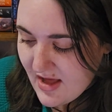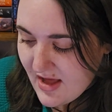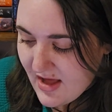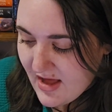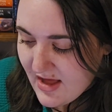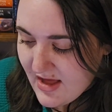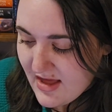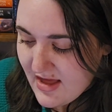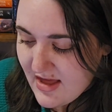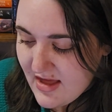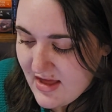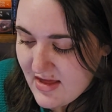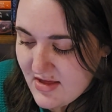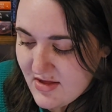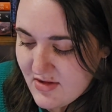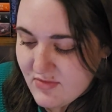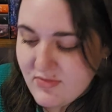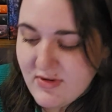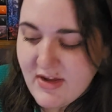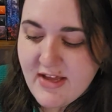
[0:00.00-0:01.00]

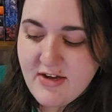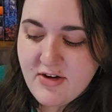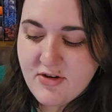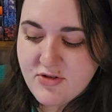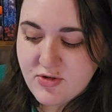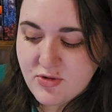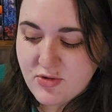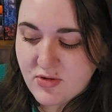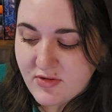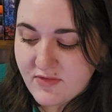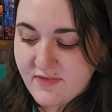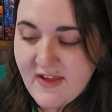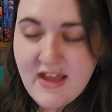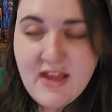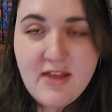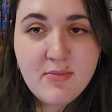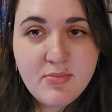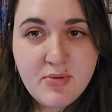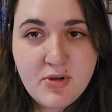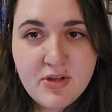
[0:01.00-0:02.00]
I read a total of
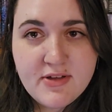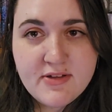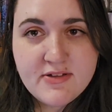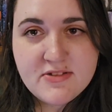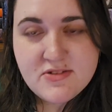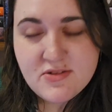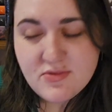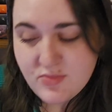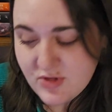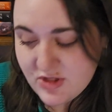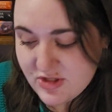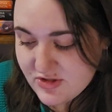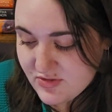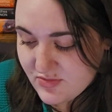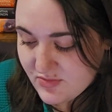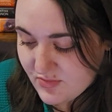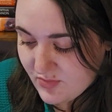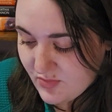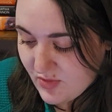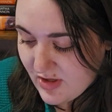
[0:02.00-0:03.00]
eight books, which
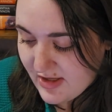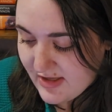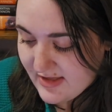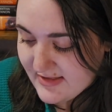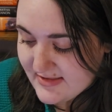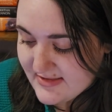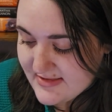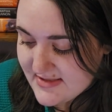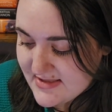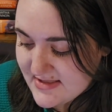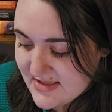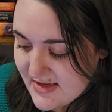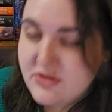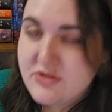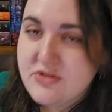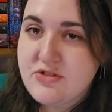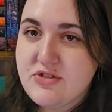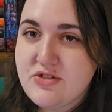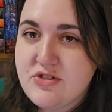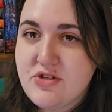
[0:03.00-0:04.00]
was
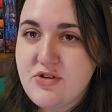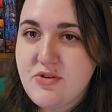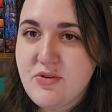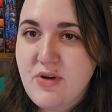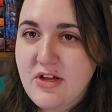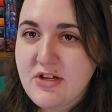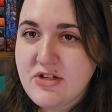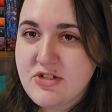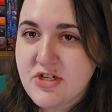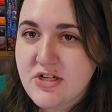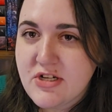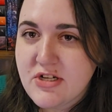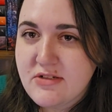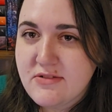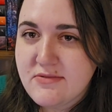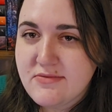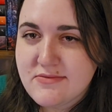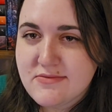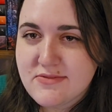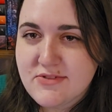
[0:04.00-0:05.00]

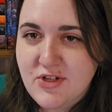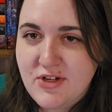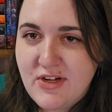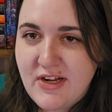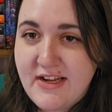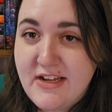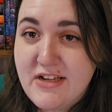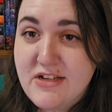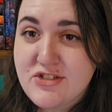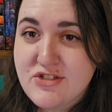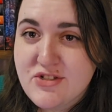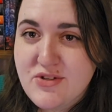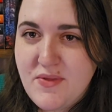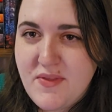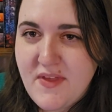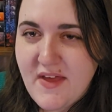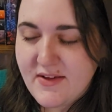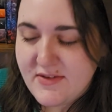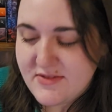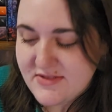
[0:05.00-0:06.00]
200, sorry,
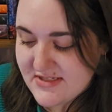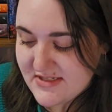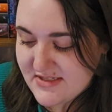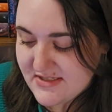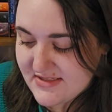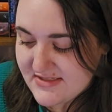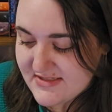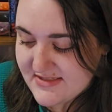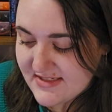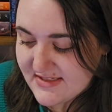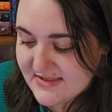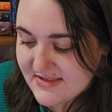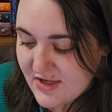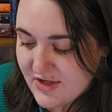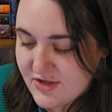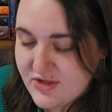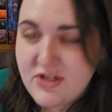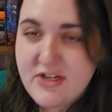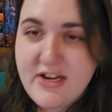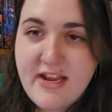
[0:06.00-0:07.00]

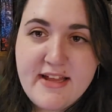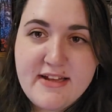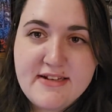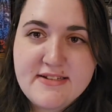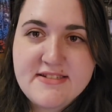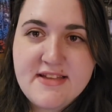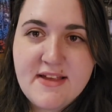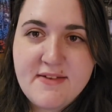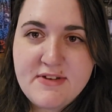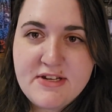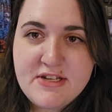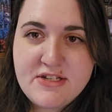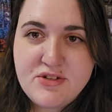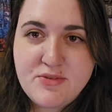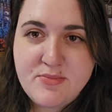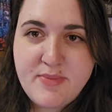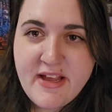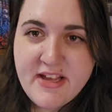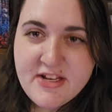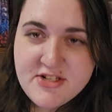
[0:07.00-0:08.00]
2,672
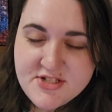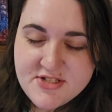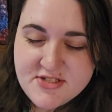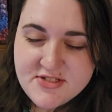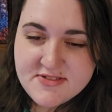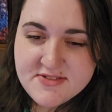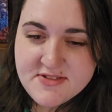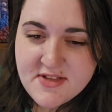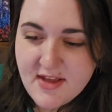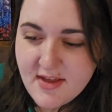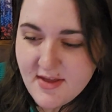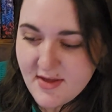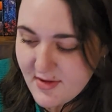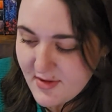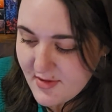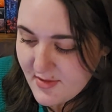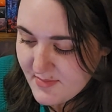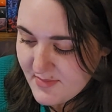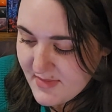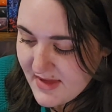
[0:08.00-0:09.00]
pages,
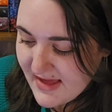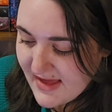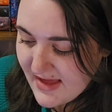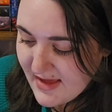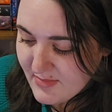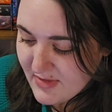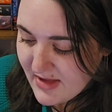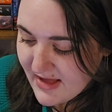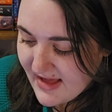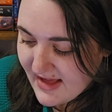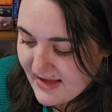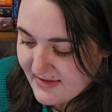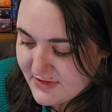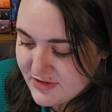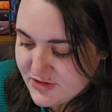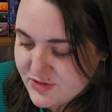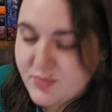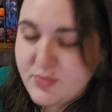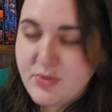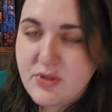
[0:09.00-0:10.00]
making my
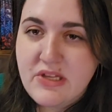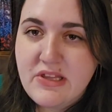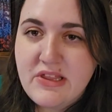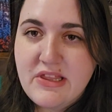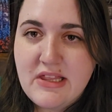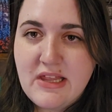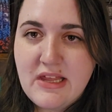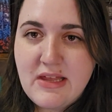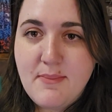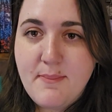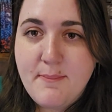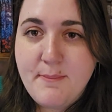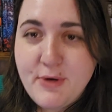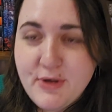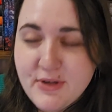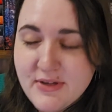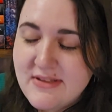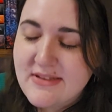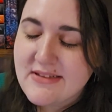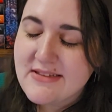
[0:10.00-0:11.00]
average book,
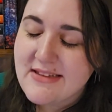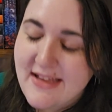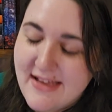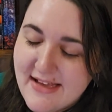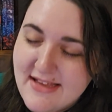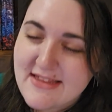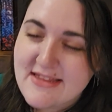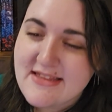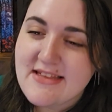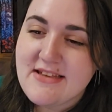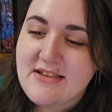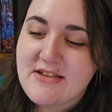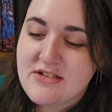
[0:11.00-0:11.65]
book length